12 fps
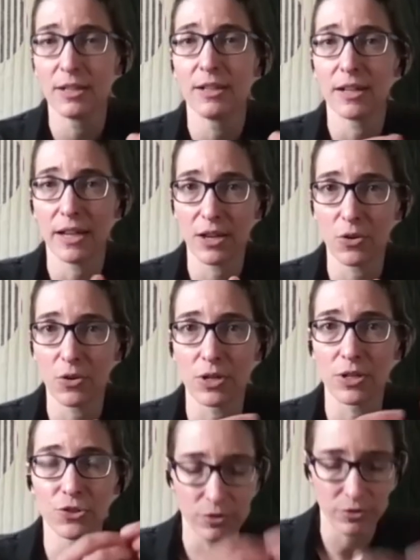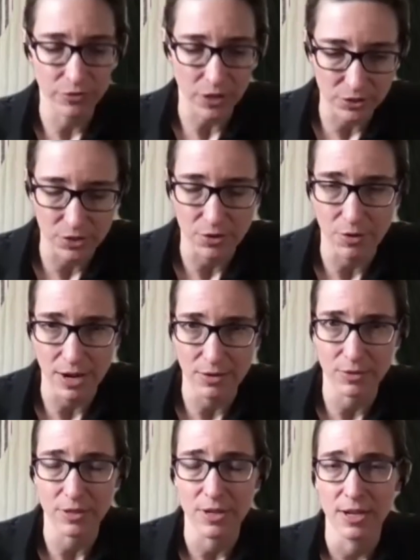engorge, fall to the
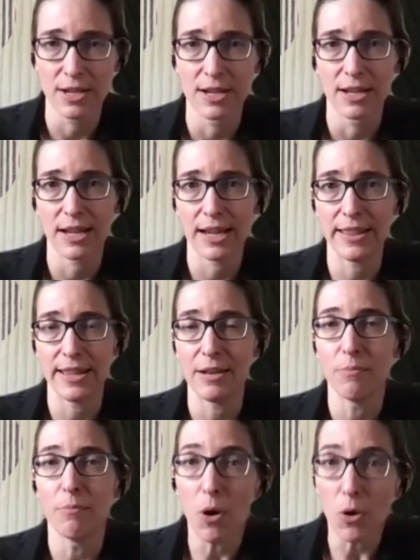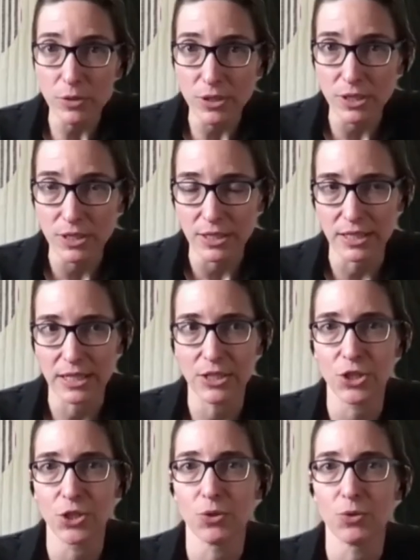ground, and then molt
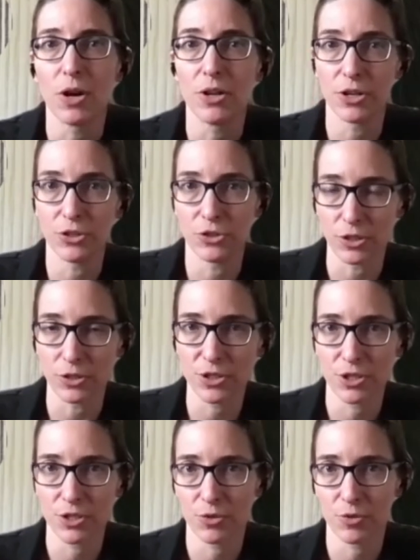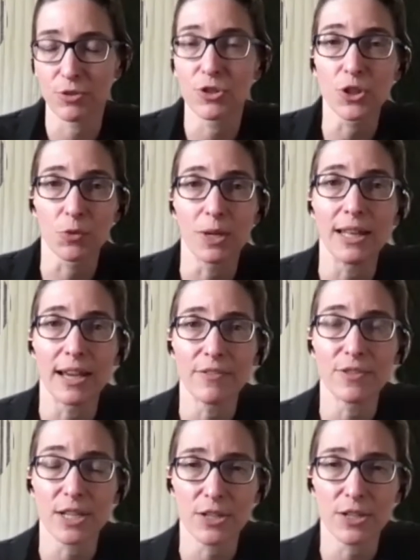into an adult. So there's mm-hmm. three life
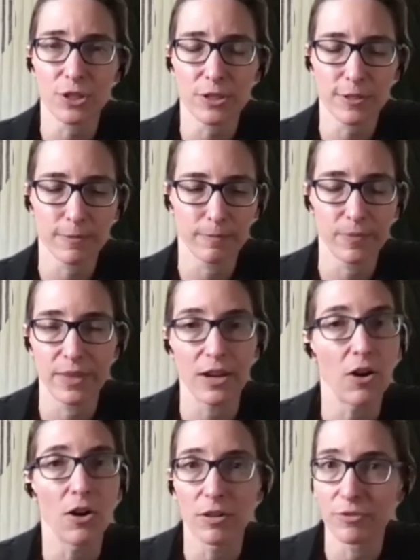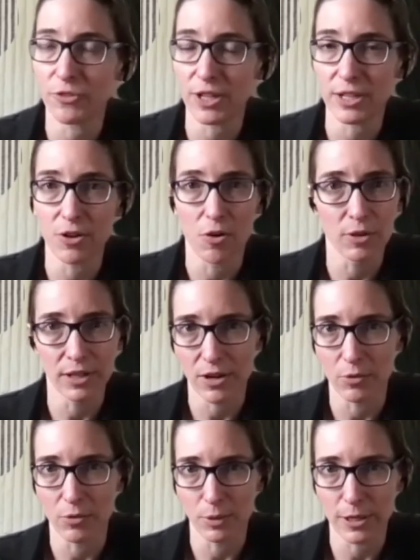stages. They all feed only
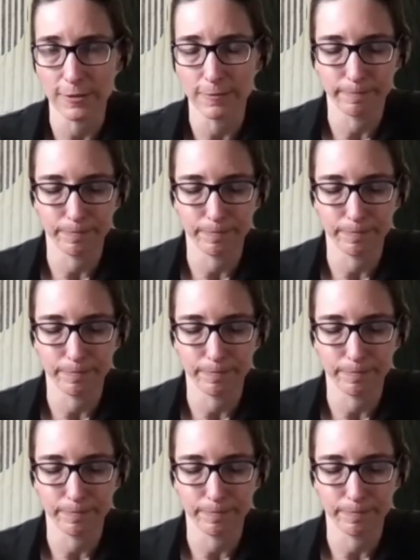on blood.